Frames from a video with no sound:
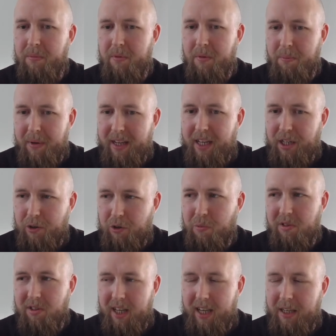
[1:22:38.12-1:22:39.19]
making those
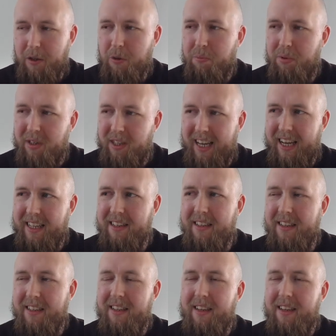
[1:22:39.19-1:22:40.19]
mistakes. But again,